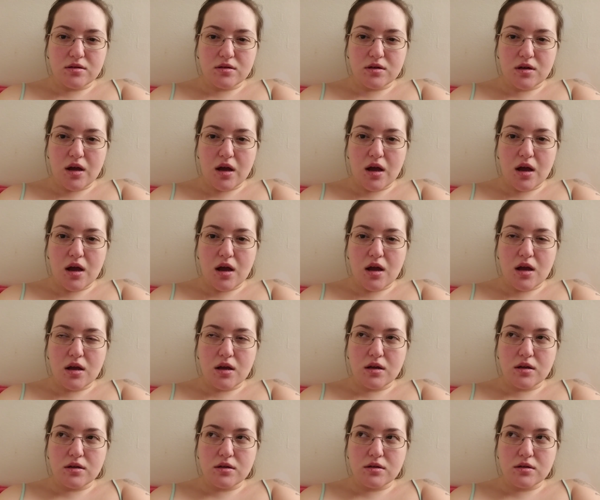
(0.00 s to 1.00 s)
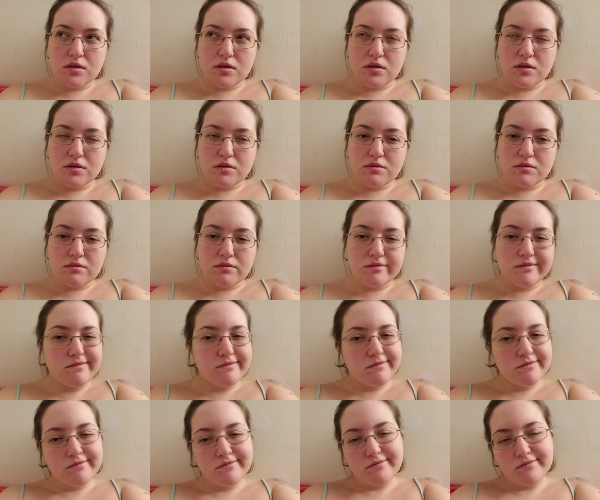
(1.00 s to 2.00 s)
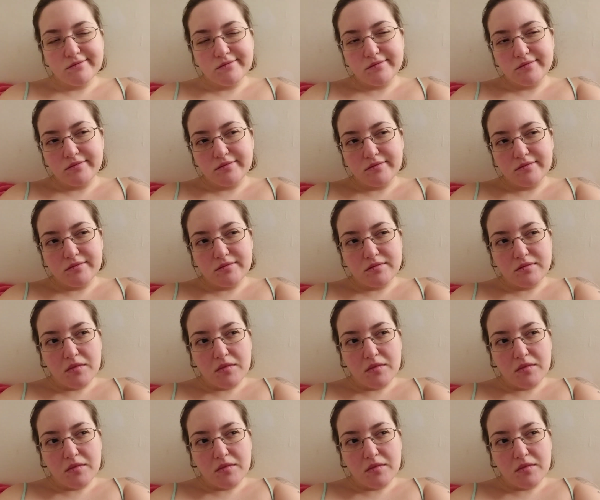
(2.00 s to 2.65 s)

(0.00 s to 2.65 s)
No one is speaking in this clip.